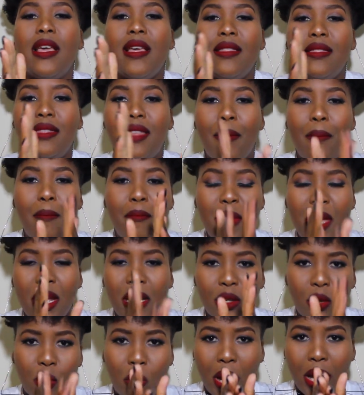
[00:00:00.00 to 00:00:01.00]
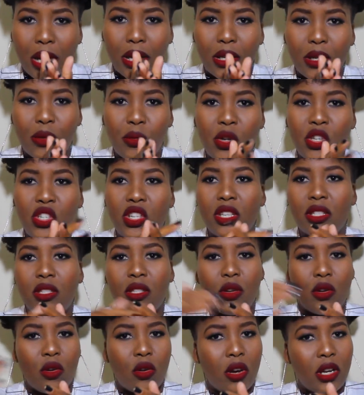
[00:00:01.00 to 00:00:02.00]
the middle one, which is
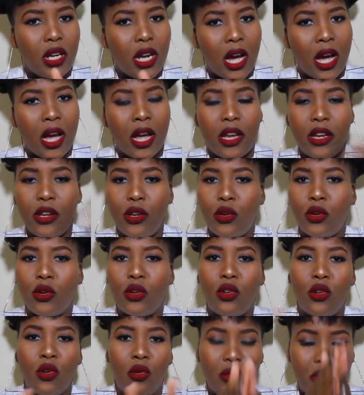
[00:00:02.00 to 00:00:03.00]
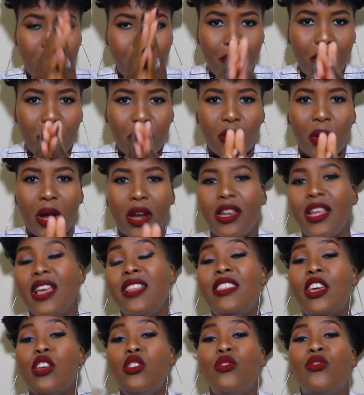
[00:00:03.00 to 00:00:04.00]
not high, not low, the mid one,
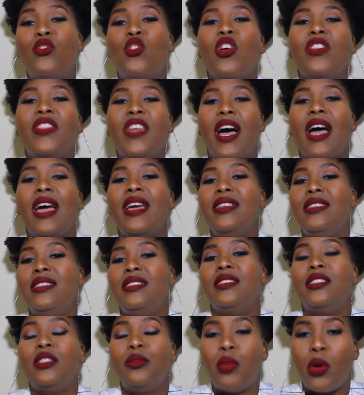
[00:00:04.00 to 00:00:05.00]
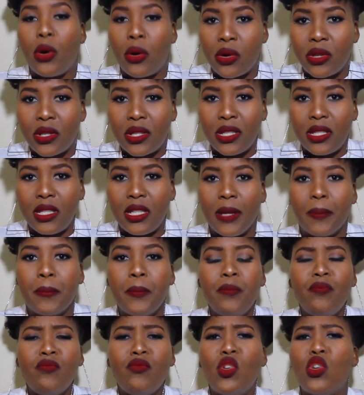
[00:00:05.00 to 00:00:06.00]
then you've got the ideal porosity,
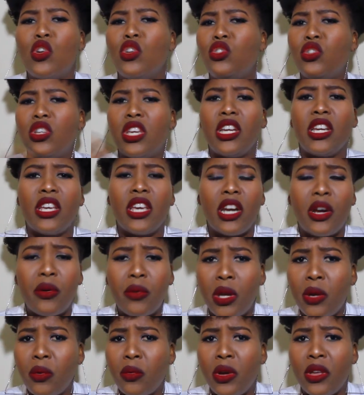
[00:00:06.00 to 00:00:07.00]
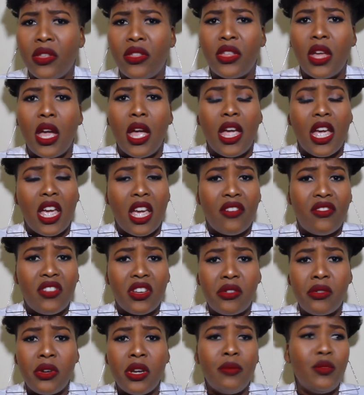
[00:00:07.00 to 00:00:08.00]
because you can get away with heavy
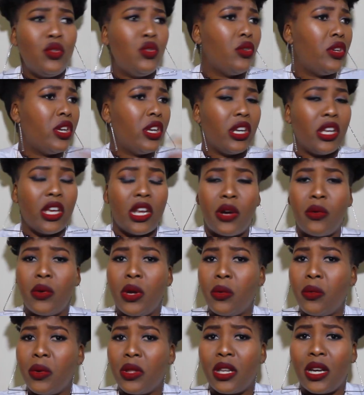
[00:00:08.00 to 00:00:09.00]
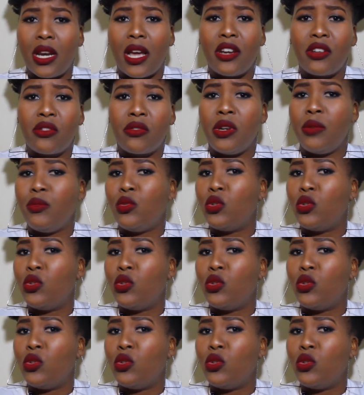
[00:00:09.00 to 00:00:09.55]
creams, you can get away with light creams,